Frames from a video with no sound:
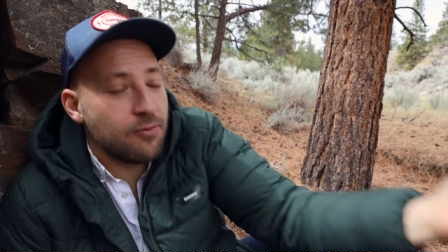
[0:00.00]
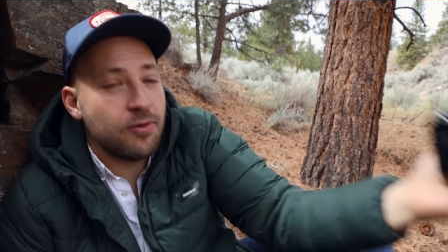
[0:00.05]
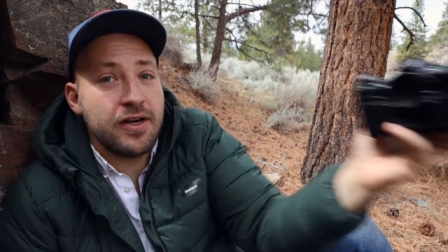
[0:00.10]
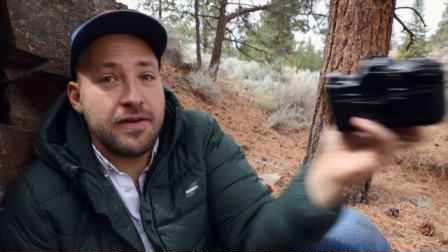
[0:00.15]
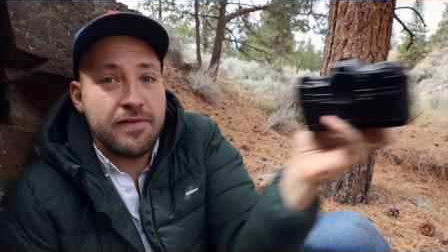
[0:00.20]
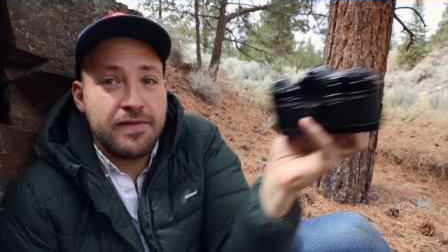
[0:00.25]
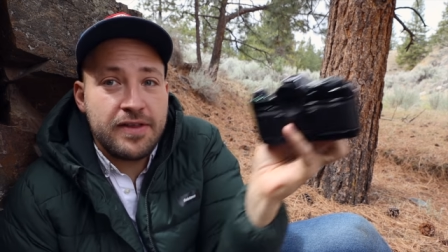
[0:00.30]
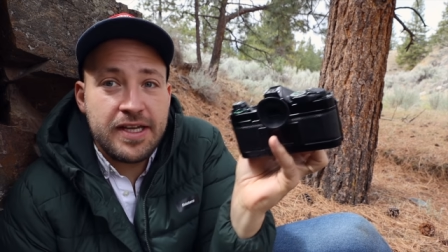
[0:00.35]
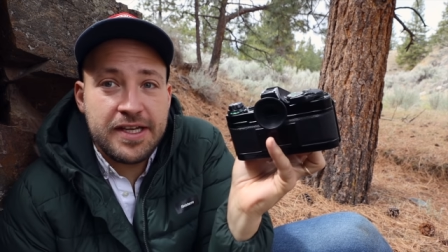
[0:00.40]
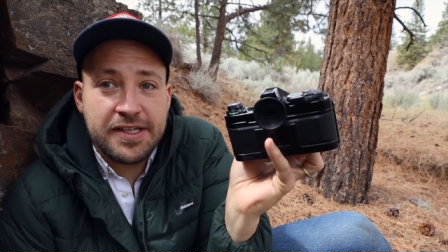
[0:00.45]
one
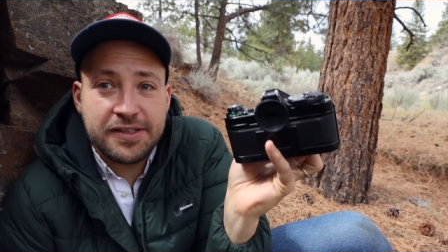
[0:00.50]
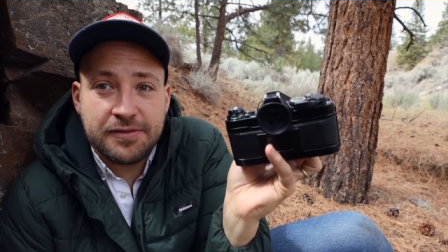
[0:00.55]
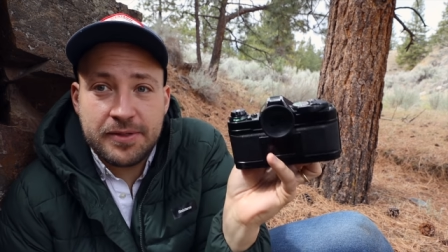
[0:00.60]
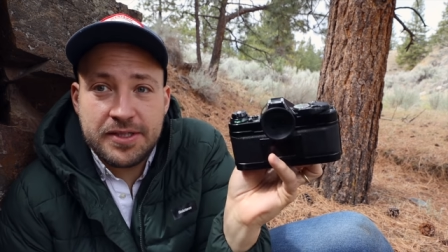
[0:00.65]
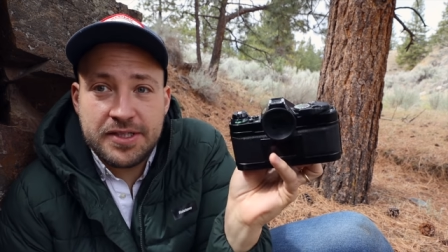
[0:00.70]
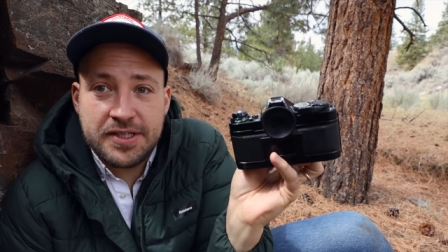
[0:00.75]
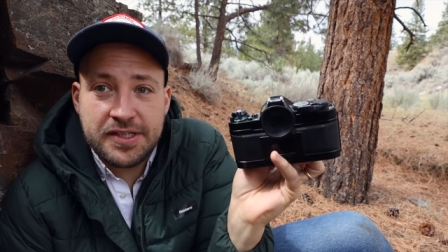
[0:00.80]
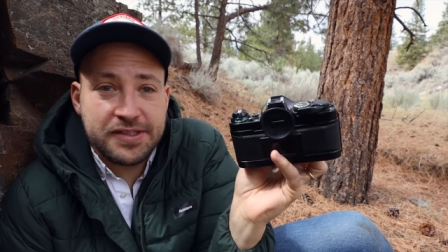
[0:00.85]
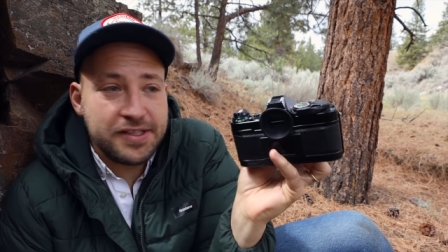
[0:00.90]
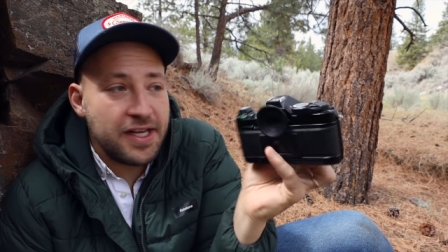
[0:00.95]
of these,
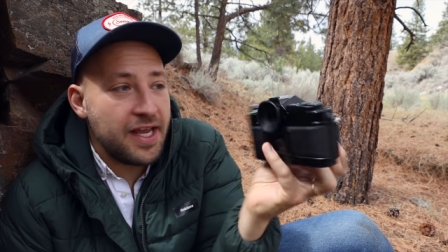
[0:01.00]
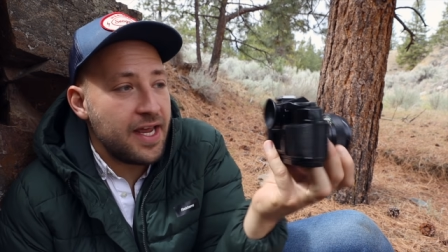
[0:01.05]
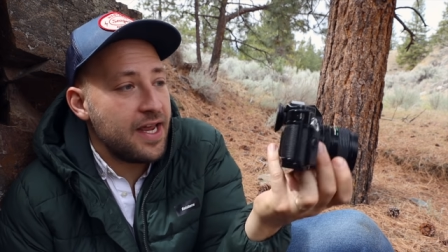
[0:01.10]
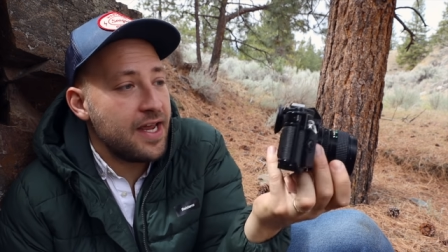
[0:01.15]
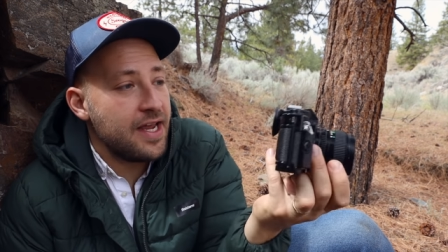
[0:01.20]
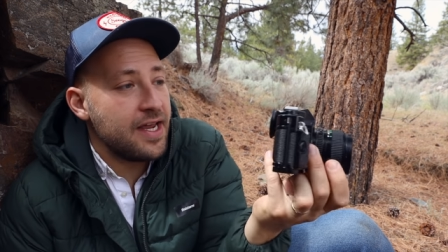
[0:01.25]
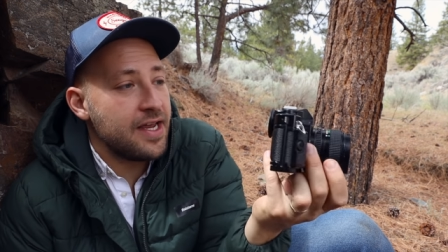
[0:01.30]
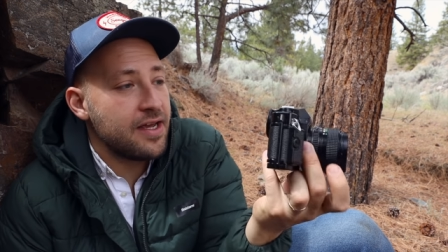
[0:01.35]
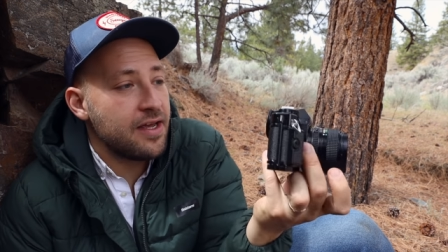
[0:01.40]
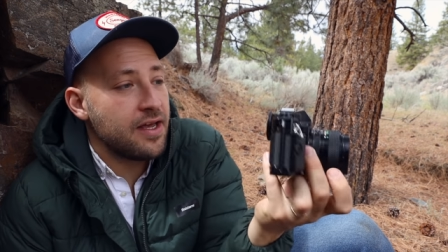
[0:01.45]
which is
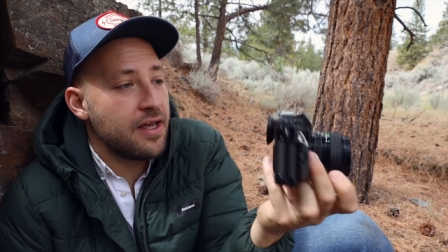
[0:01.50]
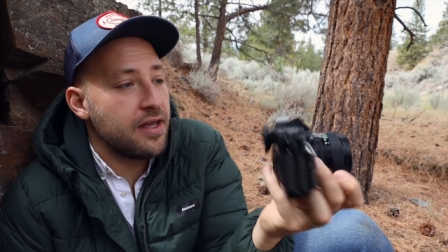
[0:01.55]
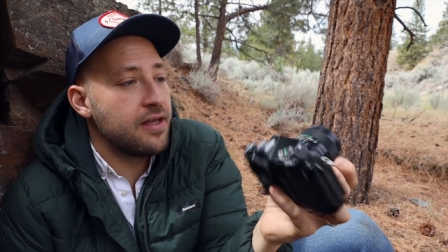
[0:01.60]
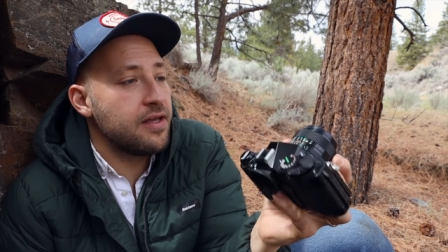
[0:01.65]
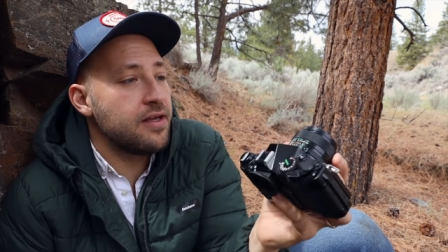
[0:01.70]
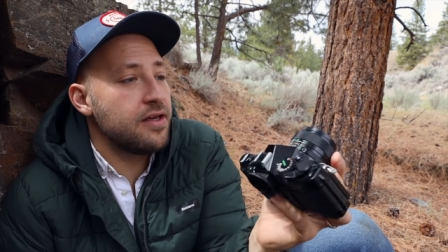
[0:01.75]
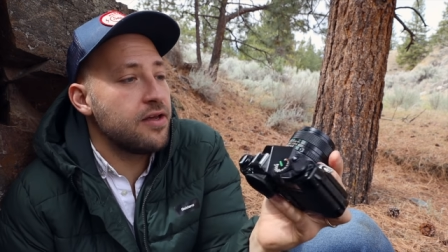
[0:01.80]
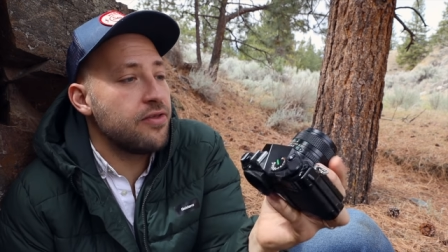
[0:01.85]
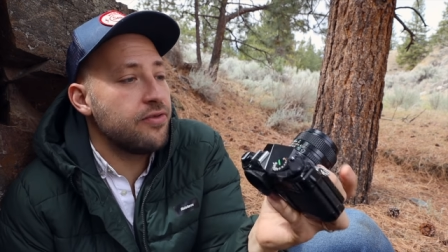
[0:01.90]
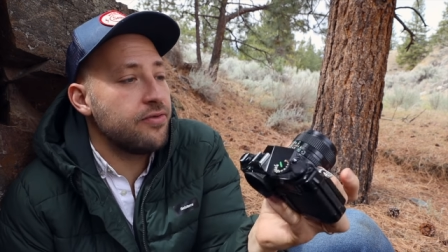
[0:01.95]
a
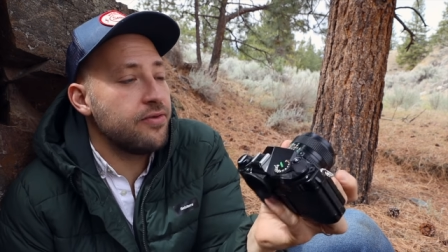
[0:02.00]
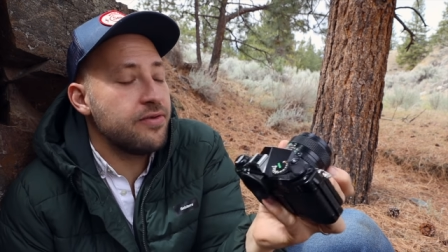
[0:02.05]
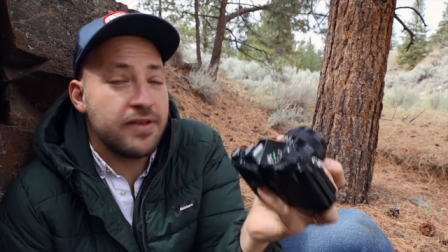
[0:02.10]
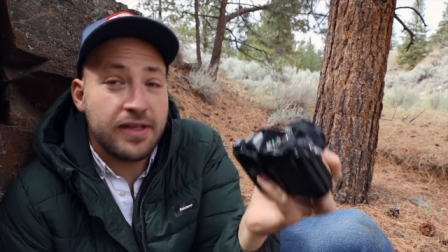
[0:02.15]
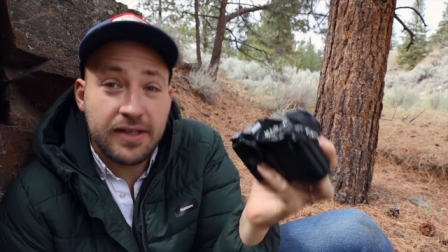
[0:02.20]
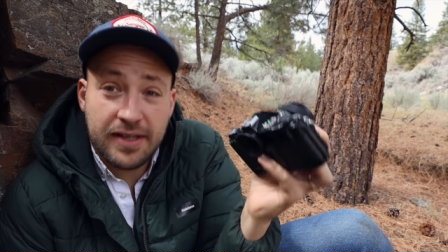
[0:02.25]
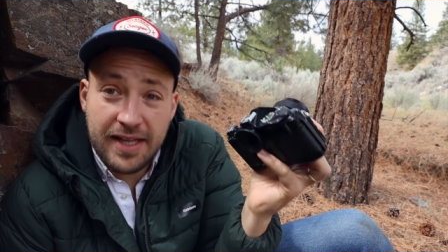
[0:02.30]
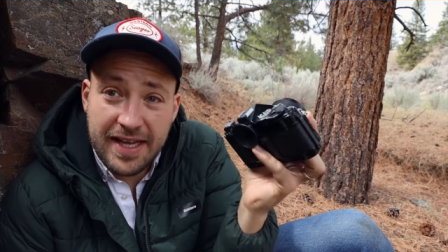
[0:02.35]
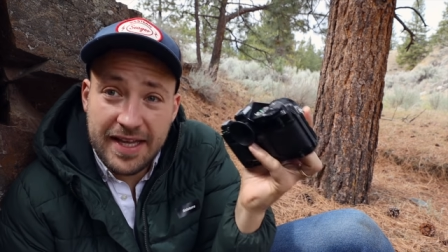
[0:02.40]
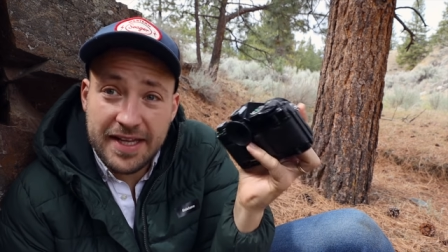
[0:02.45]
through
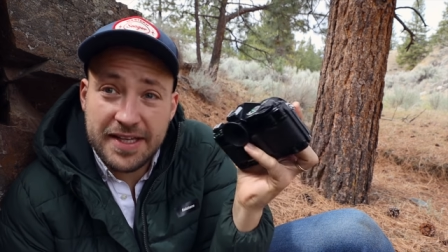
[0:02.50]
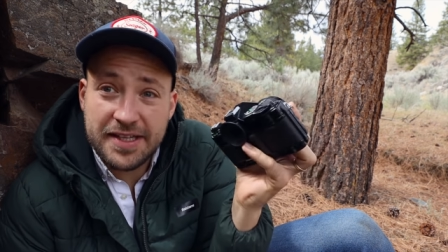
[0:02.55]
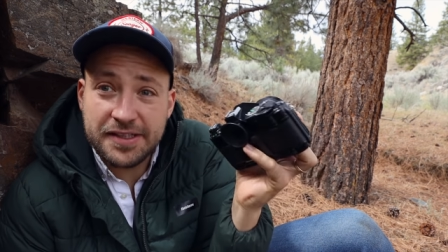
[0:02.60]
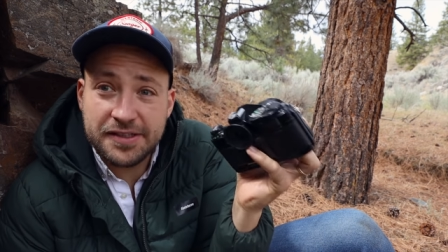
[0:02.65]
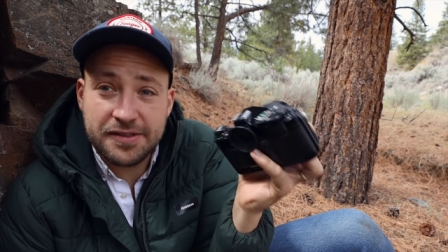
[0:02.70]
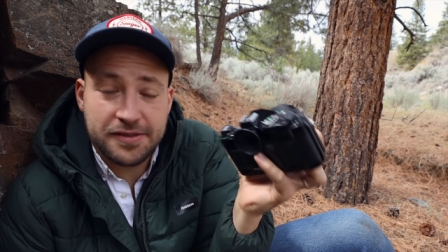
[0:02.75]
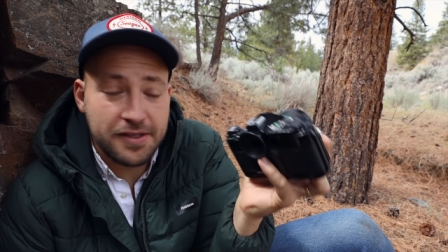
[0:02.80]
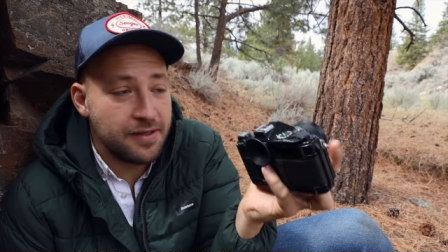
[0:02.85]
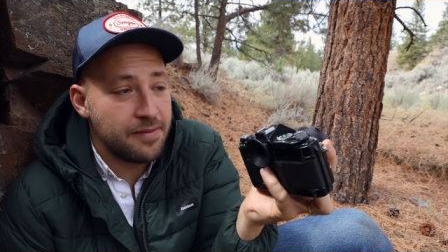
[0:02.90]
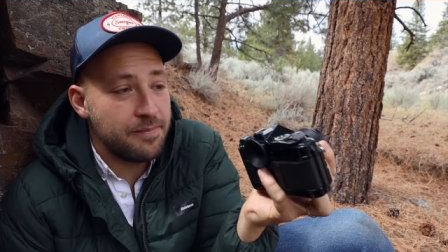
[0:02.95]
the
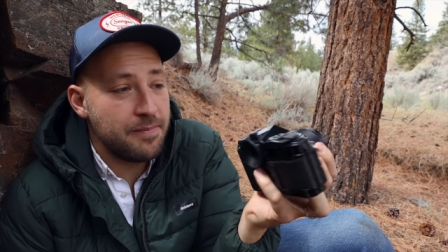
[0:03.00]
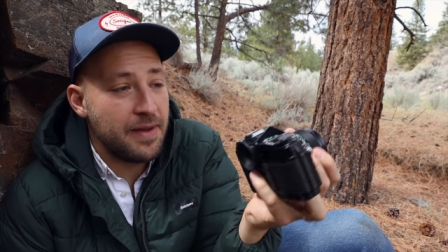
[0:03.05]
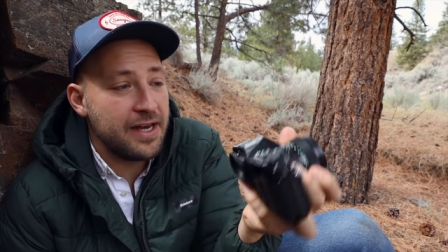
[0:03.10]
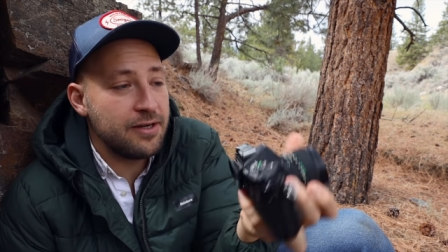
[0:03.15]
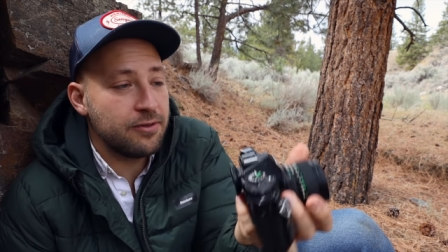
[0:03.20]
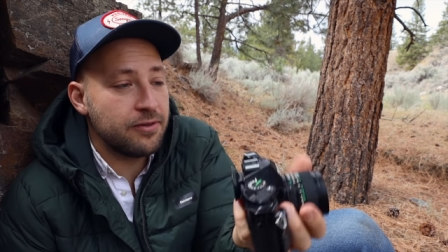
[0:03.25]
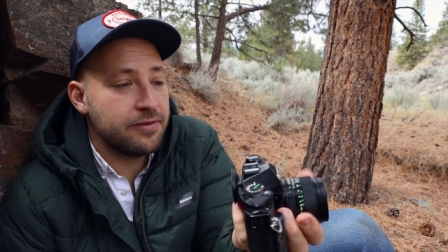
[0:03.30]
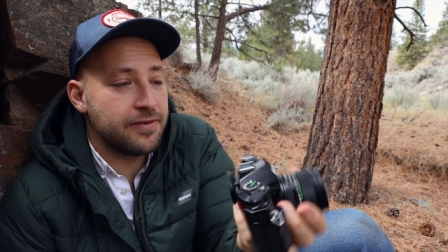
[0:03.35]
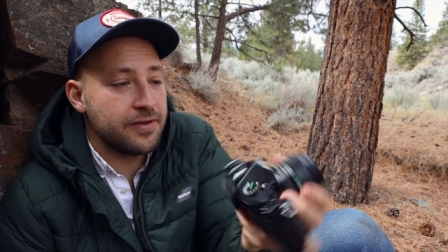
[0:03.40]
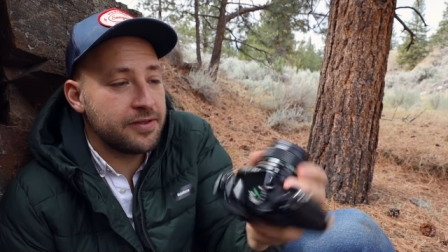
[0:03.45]
lens
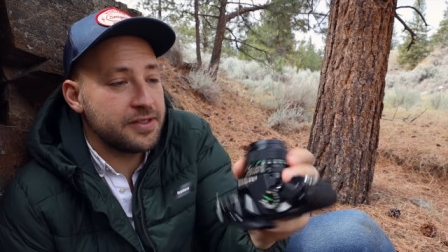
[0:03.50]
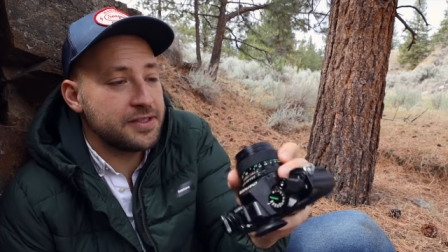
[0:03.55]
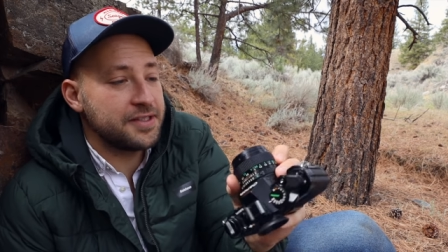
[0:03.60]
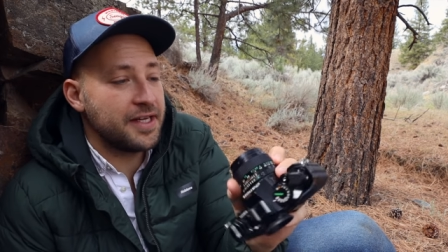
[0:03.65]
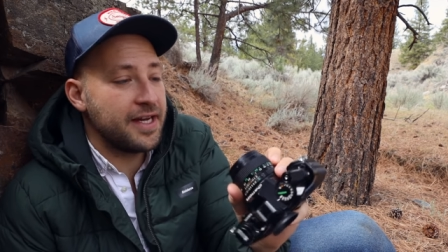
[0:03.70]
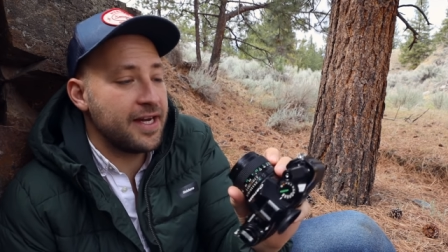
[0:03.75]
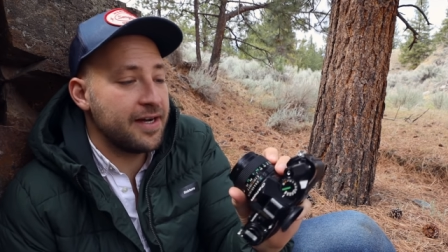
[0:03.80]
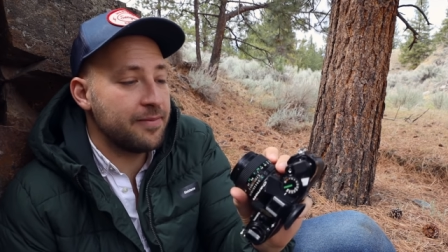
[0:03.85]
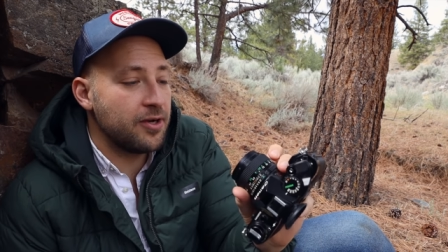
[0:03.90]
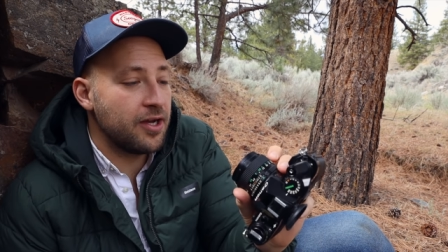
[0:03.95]
manual focus
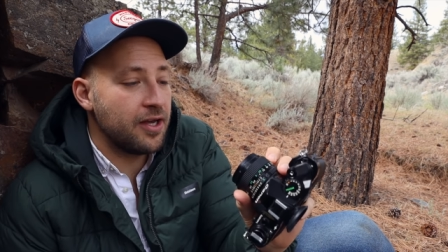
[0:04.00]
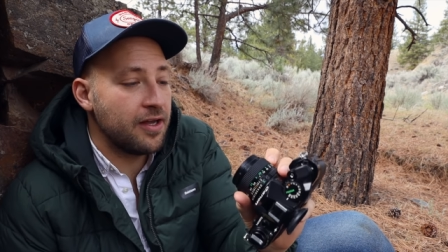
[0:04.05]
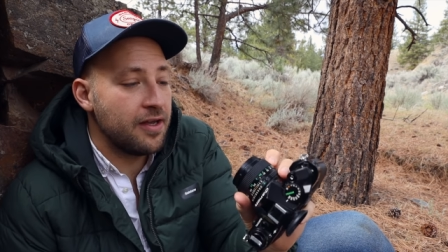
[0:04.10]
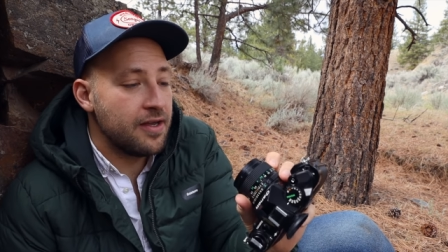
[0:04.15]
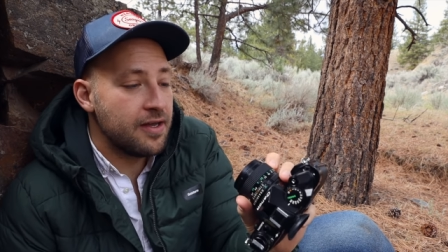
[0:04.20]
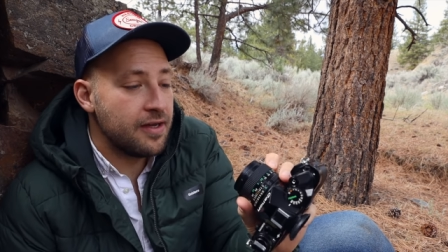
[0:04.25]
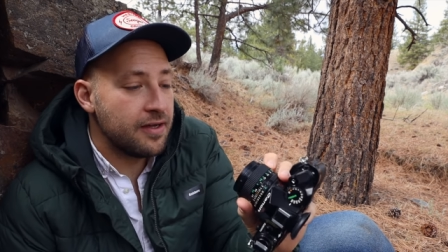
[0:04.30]
camera,